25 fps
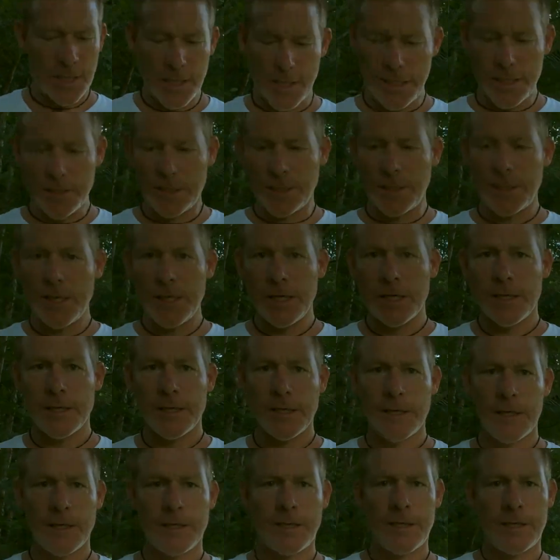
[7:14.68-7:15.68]
easily.
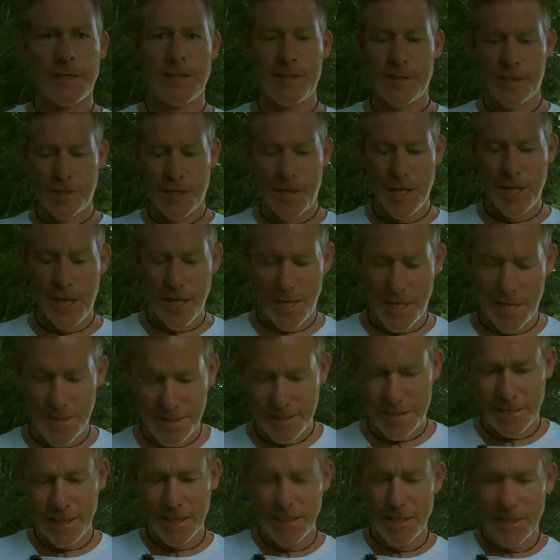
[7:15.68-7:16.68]
So
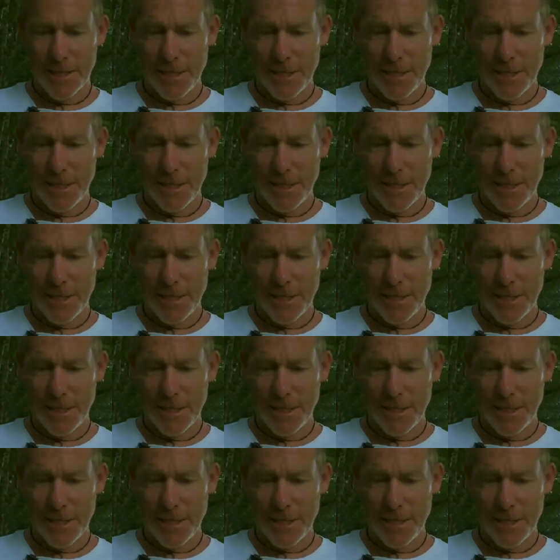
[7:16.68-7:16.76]
that's,